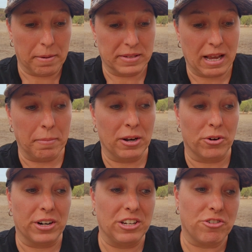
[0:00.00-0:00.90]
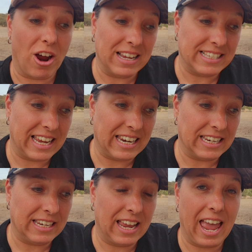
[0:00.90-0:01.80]
Some had already dry
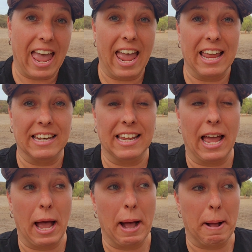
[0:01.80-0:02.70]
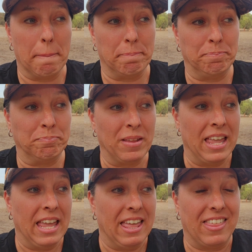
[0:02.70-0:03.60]
seeded, and
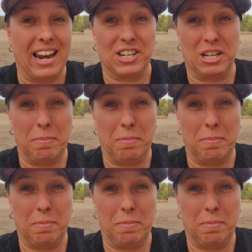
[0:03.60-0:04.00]
that actually